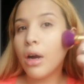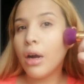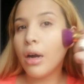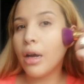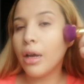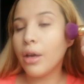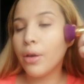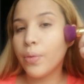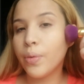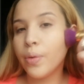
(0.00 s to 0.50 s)

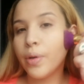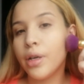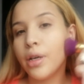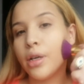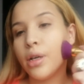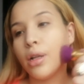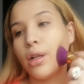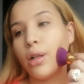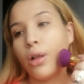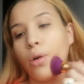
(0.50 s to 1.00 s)
I
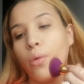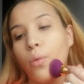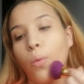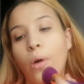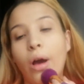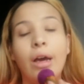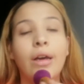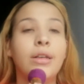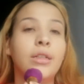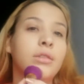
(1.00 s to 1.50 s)
will
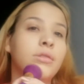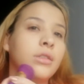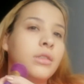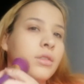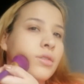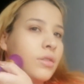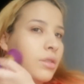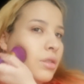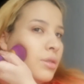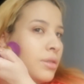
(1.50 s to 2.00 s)
wait
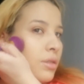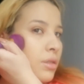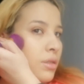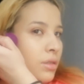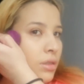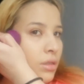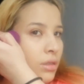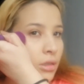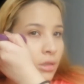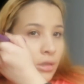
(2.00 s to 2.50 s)

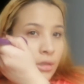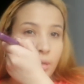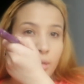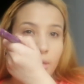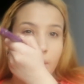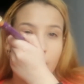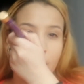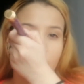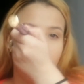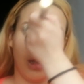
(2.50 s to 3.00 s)

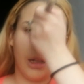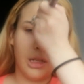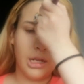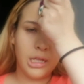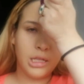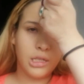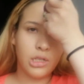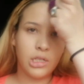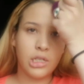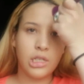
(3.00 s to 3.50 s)
until
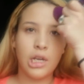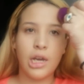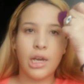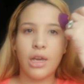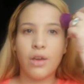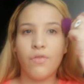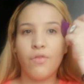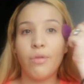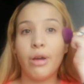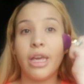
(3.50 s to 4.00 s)
then to check
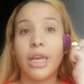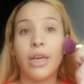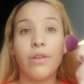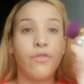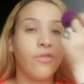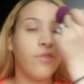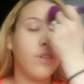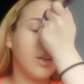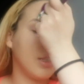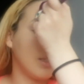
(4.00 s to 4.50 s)
if my
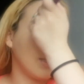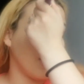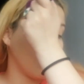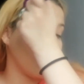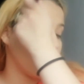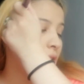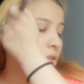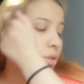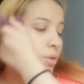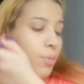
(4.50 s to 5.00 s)
face
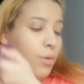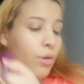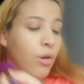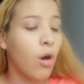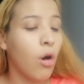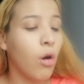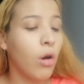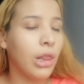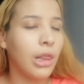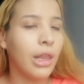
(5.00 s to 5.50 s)
gets super
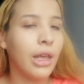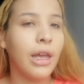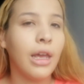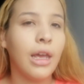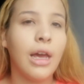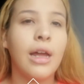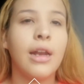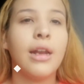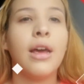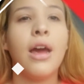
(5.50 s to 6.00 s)

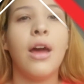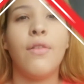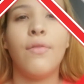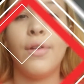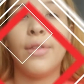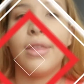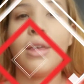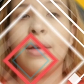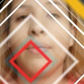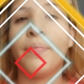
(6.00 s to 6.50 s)
oily and
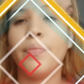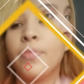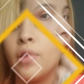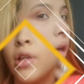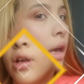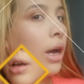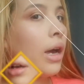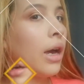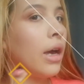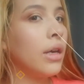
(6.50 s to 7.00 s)
everything.
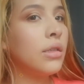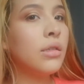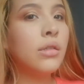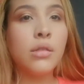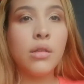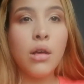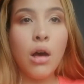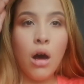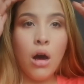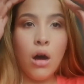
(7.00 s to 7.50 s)
Okay,
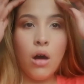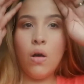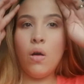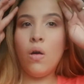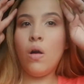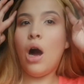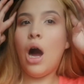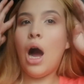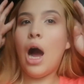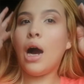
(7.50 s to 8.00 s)

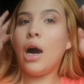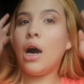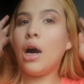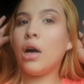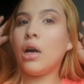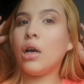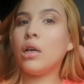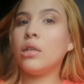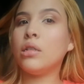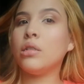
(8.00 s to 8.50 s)
so
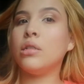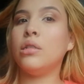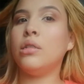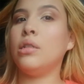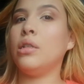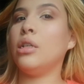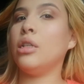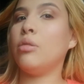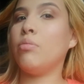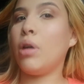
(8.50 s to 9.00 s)
I
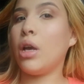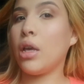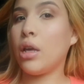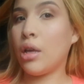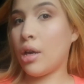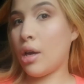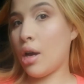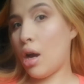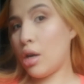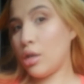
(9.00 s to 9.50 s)
did my
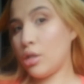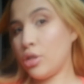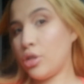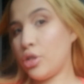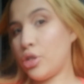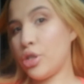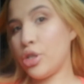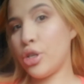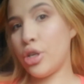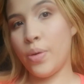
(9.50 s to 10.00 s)

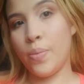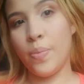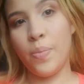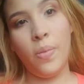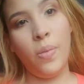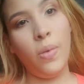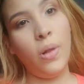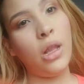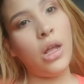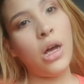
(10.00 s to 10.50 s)
contour,
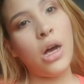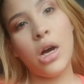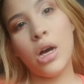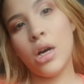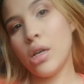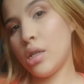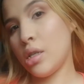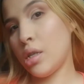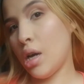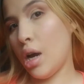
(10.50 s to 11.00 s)

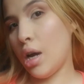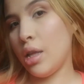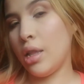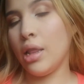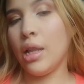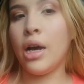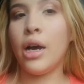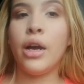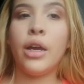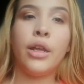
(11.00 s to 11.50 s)
blush,
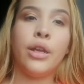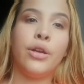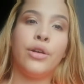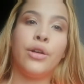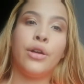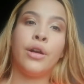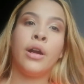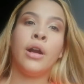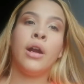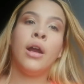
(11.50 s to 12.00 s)

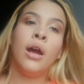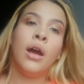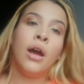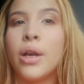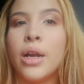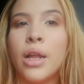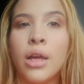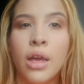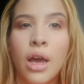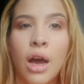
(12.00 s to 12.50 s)
highlighter.
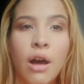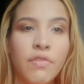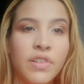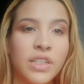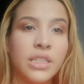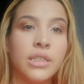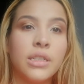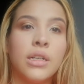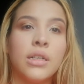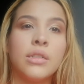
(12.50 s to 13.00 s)
What I
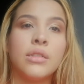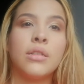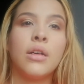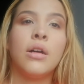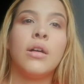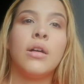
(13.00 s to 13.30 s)
haven't done